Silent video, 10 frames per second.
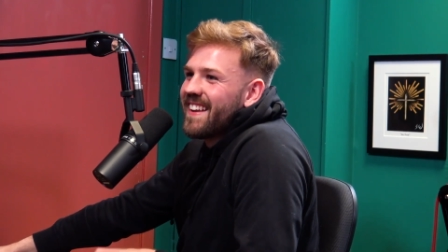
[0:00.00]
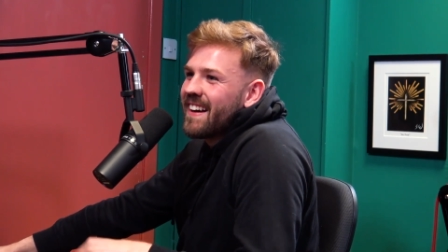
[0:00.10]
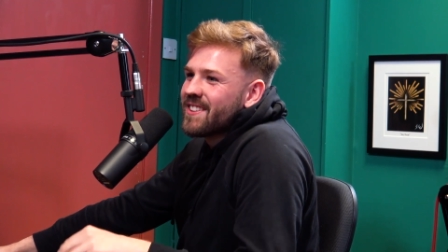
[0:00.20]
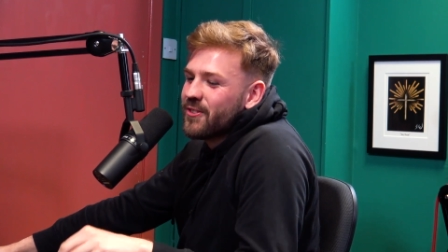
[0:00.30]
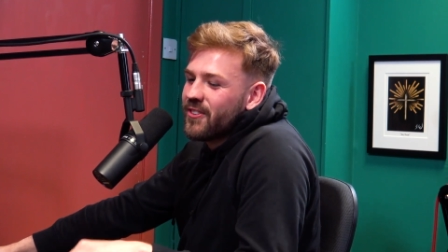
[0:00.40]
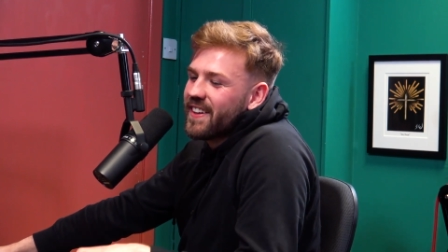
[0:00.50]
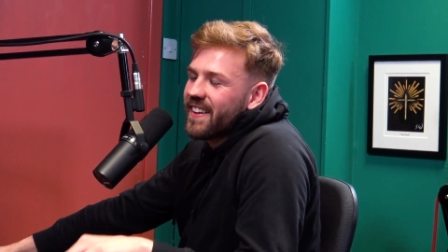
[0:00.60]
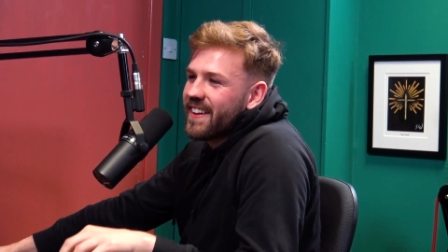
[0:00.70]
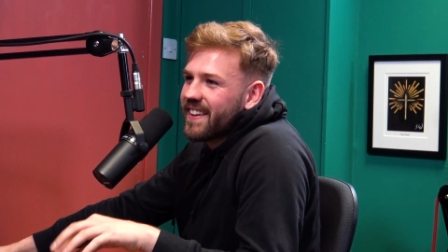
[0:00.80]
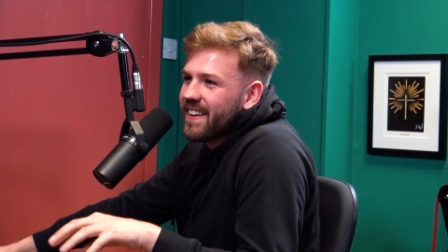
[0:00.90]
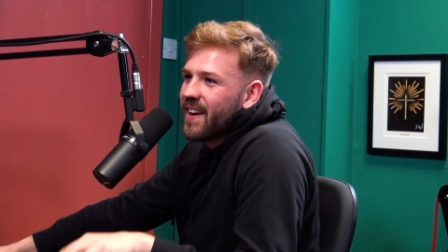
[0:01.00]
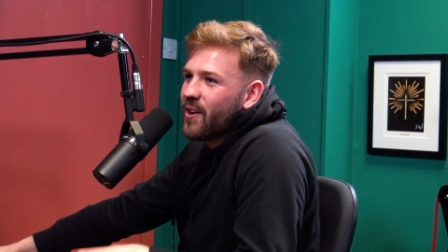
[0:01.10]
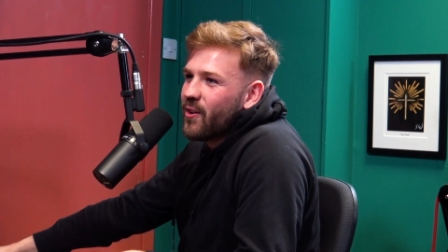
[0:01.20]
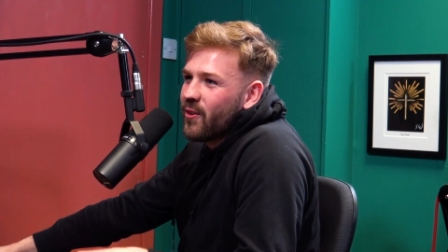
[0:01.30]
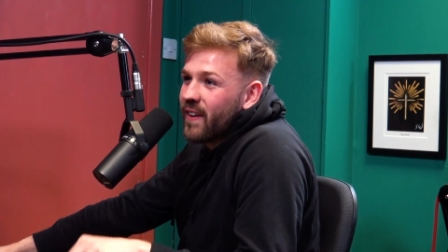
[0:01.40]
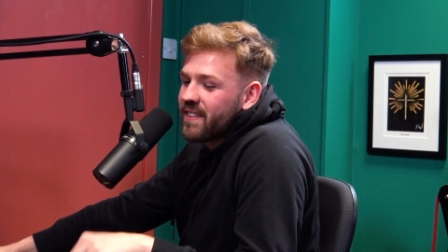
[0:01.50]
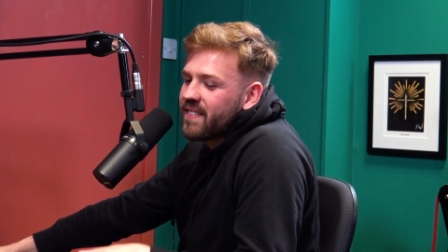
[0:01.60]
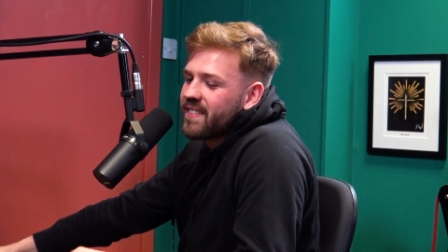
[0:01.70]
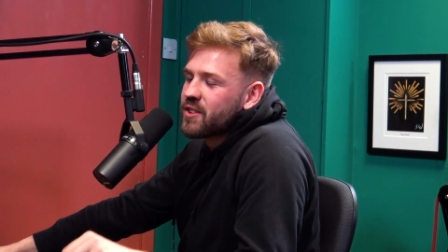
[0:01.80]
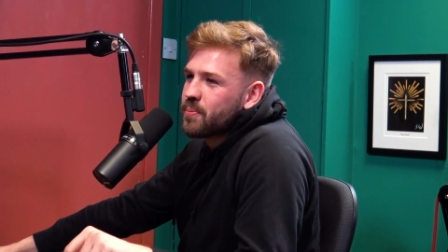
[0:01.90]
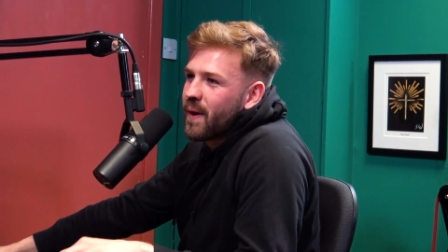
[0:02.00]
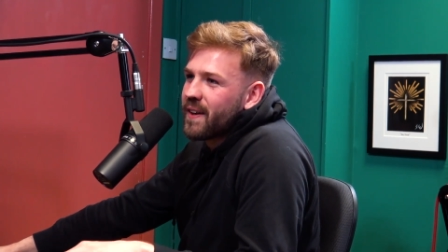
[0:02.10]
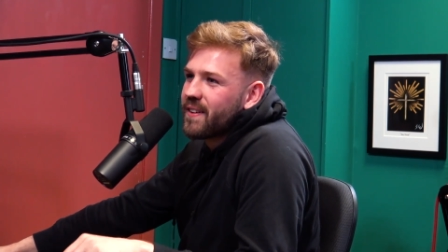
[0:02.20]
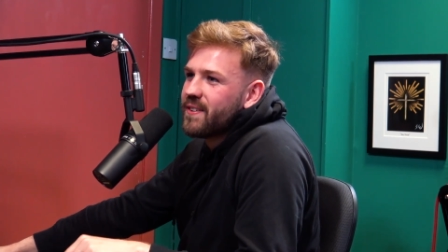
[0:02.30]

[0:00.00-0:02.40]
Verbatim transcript: That's only like the little like. But I think sprinkle.